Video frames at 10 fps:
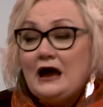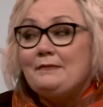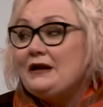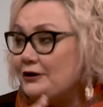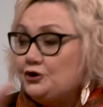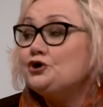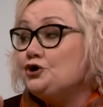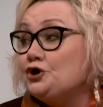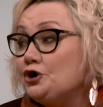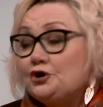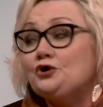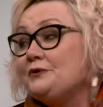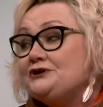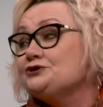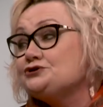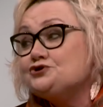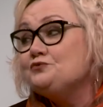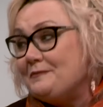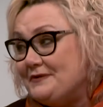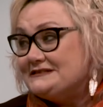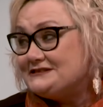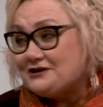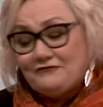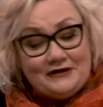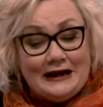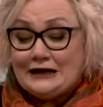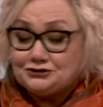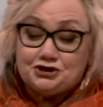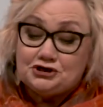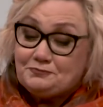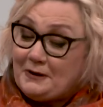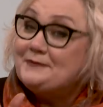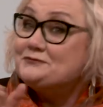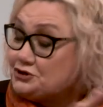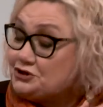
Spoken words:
I'm like, no, we don't do women's stuff in our church, babes.